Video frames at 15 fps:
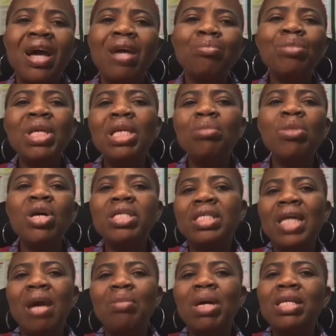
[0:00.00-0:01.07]
minimum
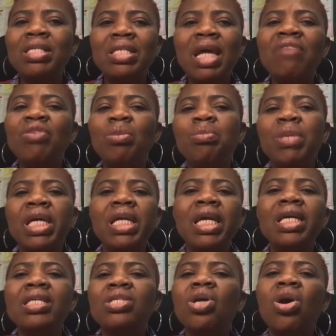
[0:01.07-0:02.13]
about 7
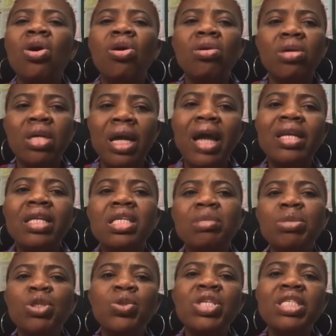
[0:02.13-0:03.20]
minutes, or at
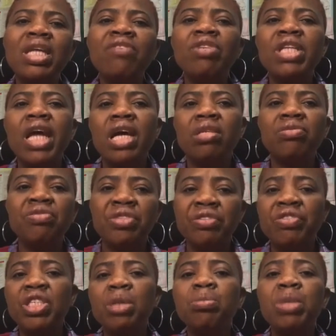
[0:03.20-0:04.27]
least between 7 and
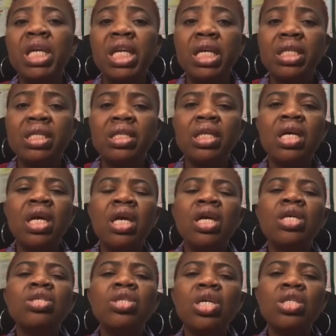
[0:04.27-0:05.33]
15 minutes.
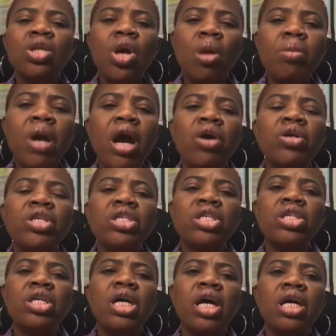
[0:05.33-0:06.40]
Just come out
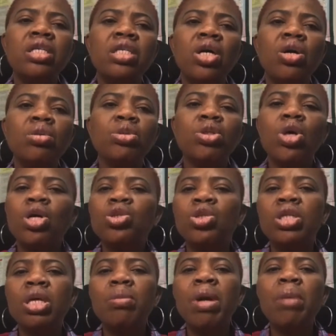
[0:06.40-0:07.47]
here and talk
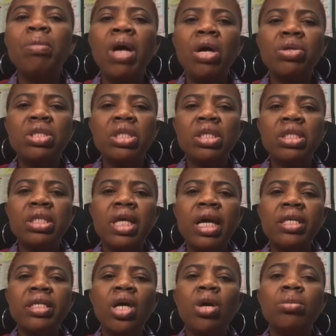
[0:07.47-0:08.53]
to them about it,
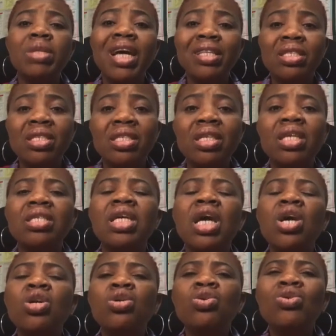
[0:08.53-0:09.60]
and that is it.
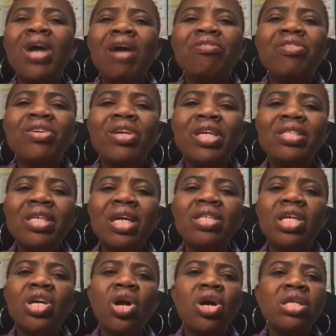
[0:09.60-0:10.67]
You have created
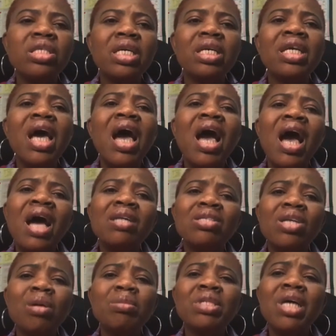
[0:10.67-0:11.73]
the content. And
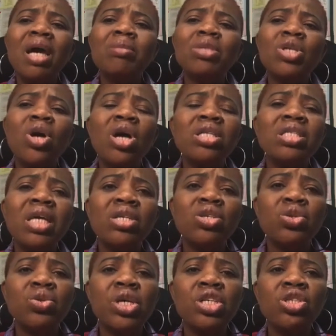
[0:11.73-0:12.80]
sometimes
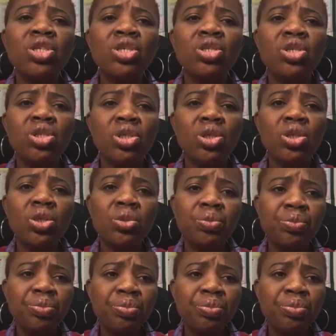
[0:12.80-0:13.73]
content creation too,